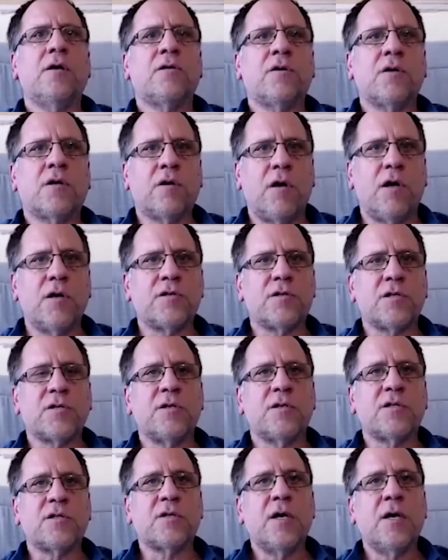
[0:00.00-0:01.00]
to
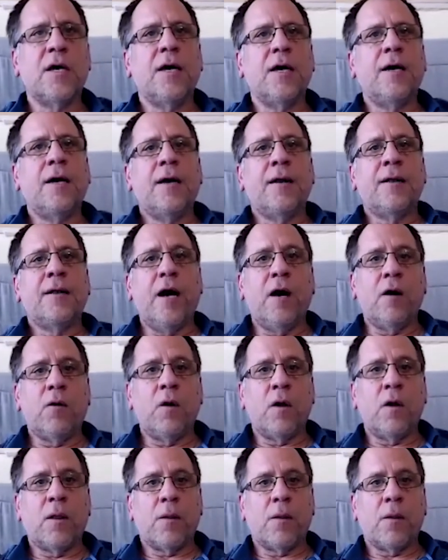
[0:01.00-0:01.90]
consciousness. Right. Now,